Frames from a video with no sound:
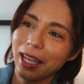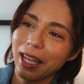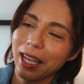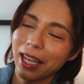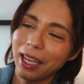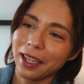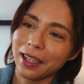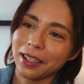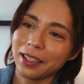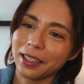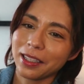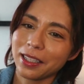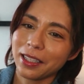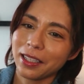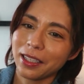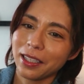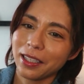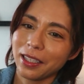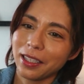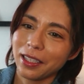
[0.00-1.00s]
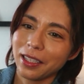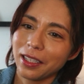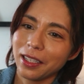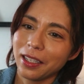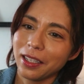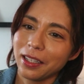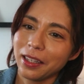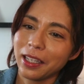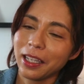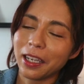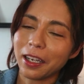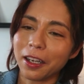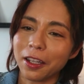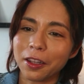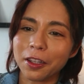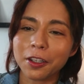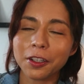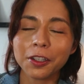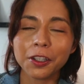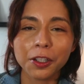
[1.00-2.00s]
And the
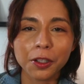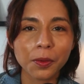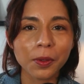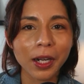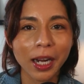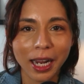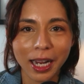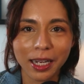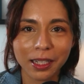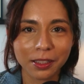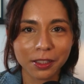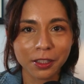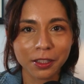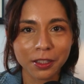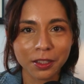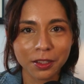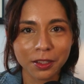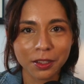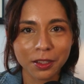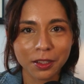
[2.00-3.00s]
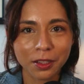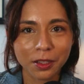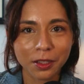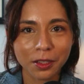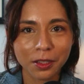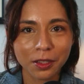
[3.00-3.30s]
other newer actors